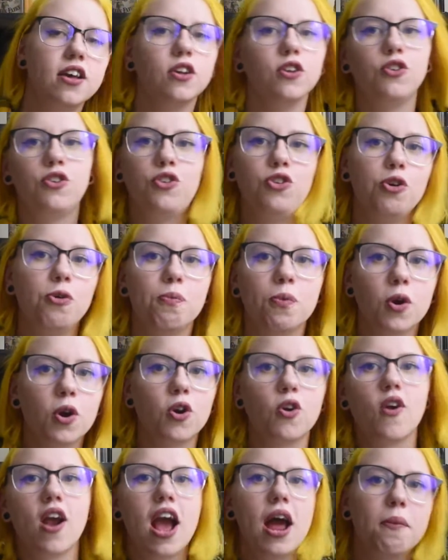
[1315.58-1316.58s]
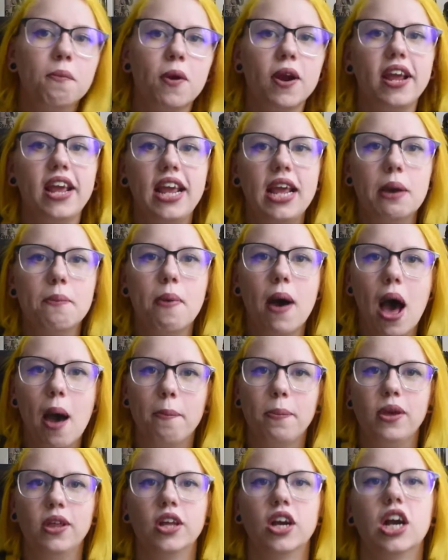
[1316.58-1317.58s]
super groundbreaking and
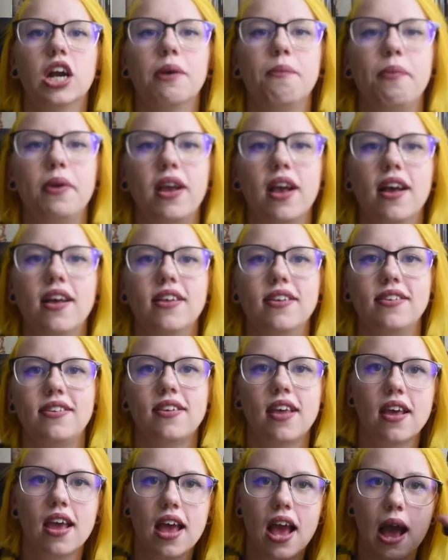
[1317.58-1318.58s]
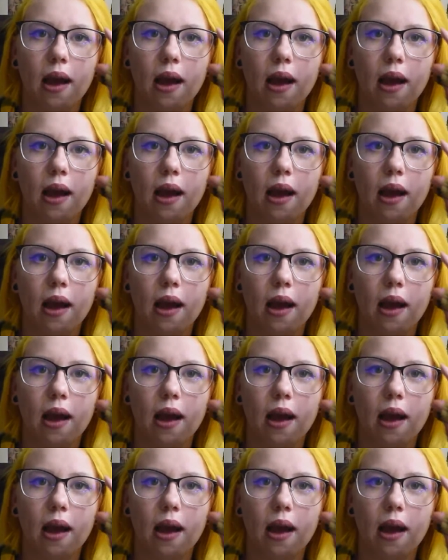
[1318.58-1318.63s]
popular because